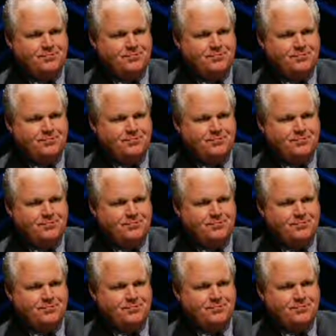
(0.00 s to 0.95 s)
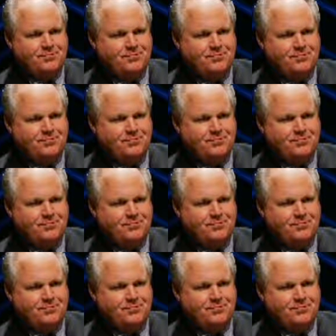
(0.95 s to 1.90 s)

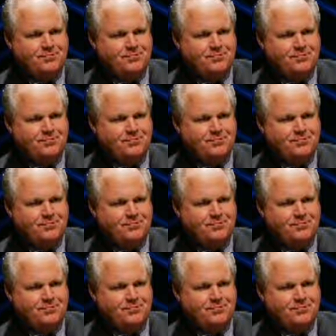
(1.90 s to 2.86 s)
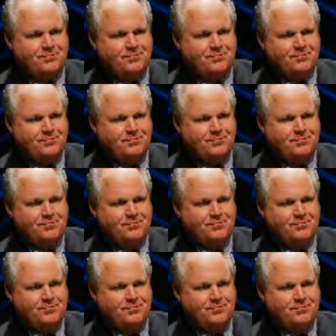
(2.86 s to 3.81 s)

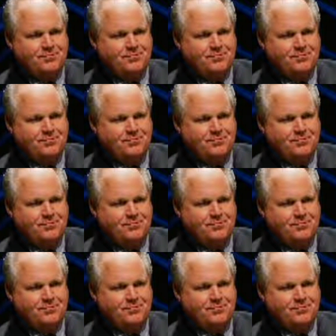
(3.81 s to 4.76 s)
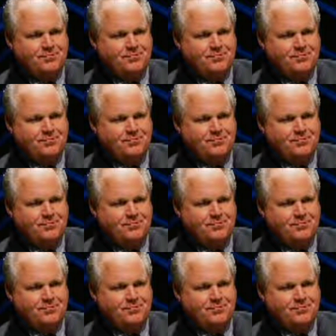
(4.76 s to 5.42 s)
[no speech]